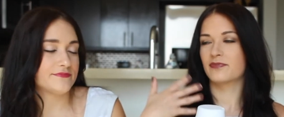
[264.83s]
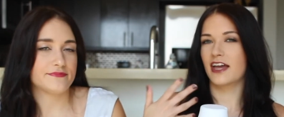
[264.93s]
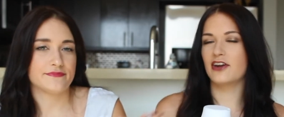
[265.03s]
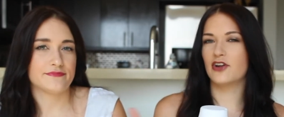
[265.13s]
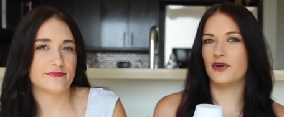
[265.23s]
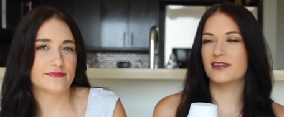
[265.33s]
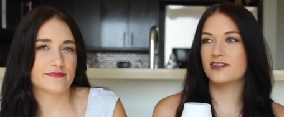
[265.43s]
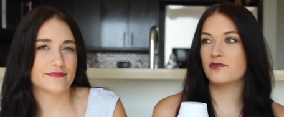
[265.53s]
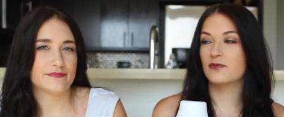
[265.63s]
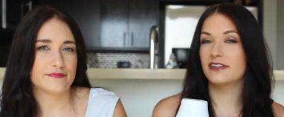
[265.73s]
Speaker 1: I don't know, it's
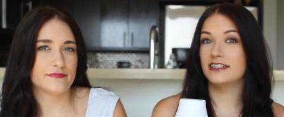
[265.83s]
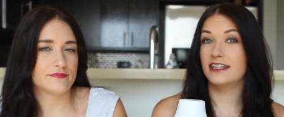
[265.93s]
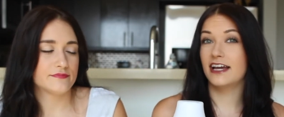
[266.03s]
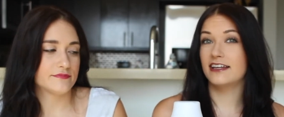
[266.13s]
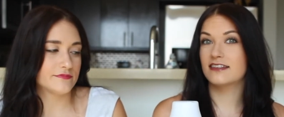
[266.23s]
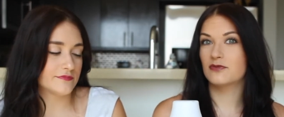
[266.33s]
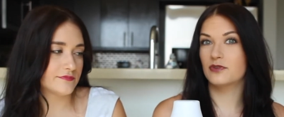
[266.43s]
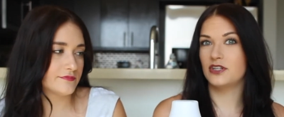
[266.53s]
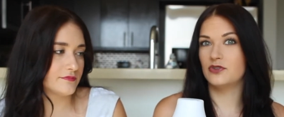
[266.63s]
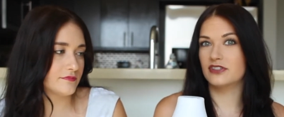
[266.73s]
just really nice
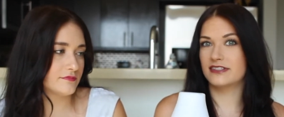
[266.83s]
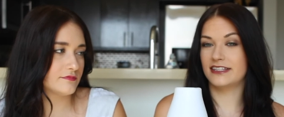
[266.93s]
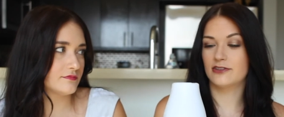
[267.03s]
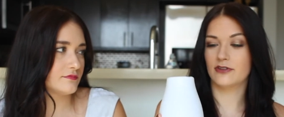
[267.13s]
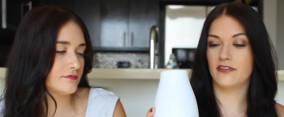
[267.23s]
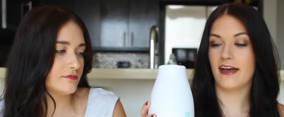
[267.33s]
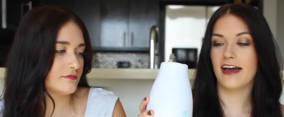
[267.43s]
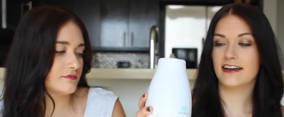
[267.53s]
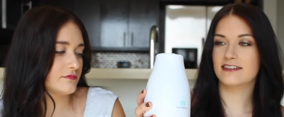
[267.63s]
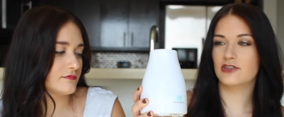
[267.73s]
when you just need to
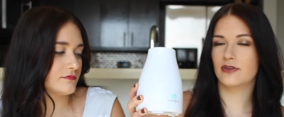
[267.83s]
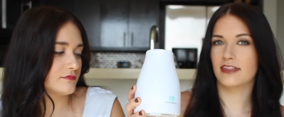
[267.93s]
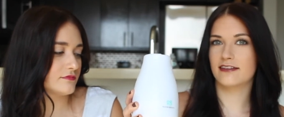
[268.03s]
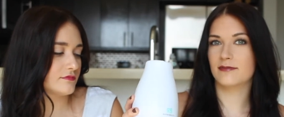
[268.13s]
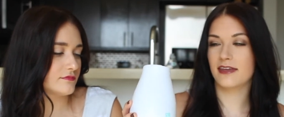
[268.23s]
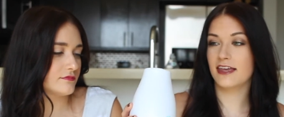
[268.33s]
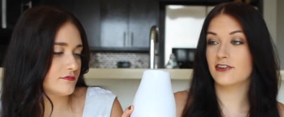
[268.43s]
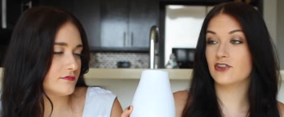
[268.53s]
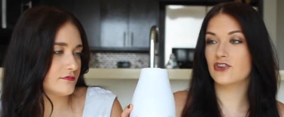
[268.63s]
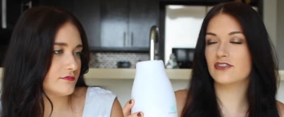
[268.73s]
relax. You can light some
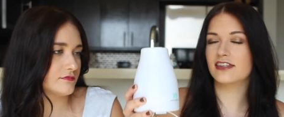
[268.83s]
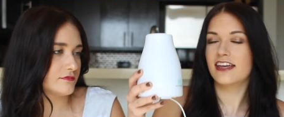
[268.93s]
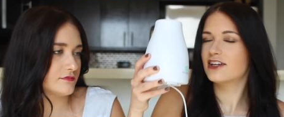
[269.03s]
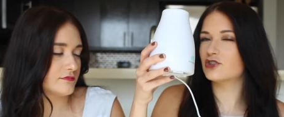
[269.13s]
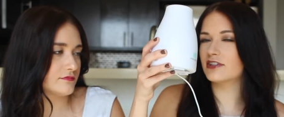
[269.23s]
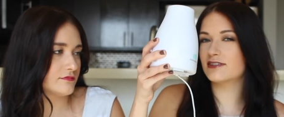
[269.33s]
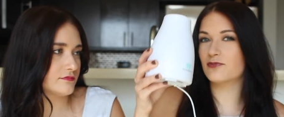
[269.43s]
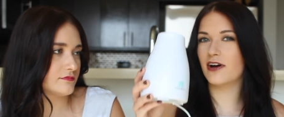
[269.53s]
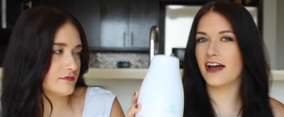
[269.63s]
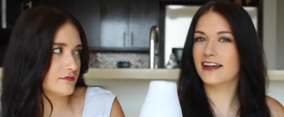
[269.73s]
candles, drink some
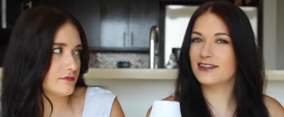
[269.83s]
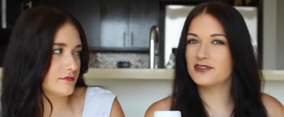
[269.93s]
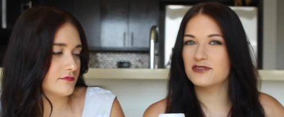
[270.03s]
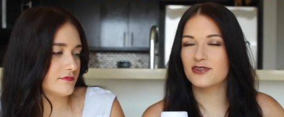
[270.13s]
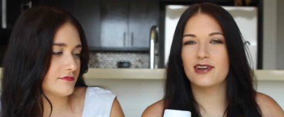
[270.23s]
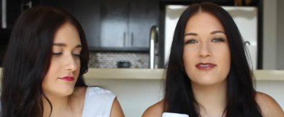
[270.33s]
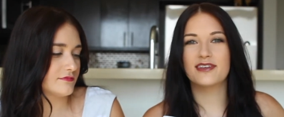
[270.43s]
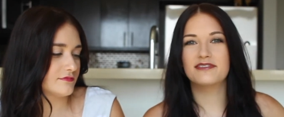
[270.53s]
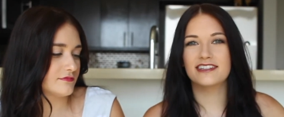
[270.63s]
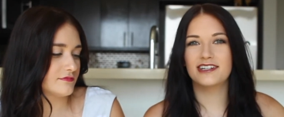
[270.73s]
wine, use your
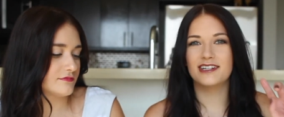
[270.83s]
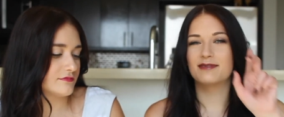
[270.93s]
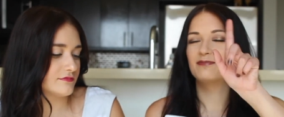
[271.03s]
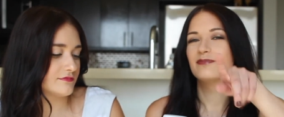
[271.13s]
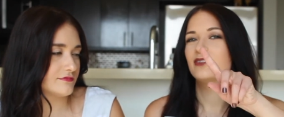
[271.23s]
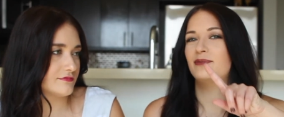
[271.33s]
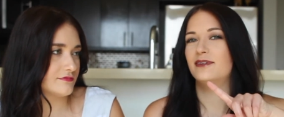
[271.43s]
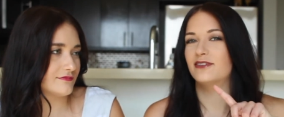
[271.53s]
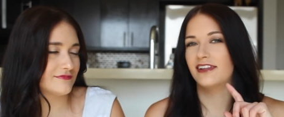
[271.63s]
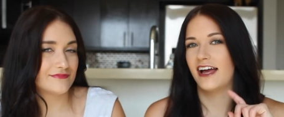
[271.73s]
diffuser. You'll
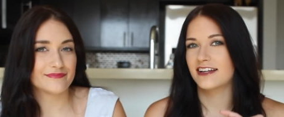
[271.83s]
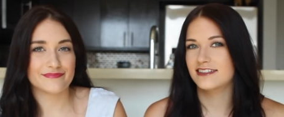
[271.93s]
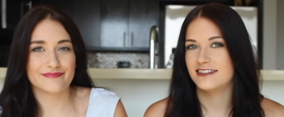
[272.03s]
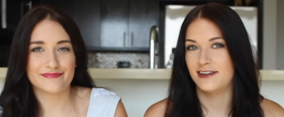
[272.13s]
be relaxed